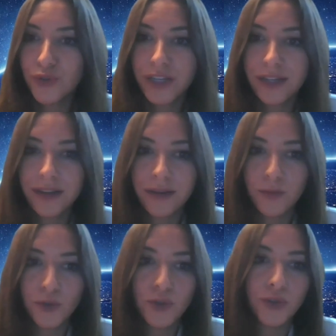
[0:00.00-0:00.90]
would you
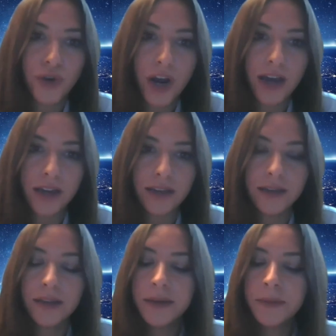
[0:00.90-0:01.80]
treat him? Would you
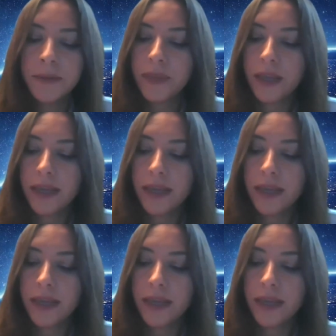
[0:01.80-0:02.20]
try?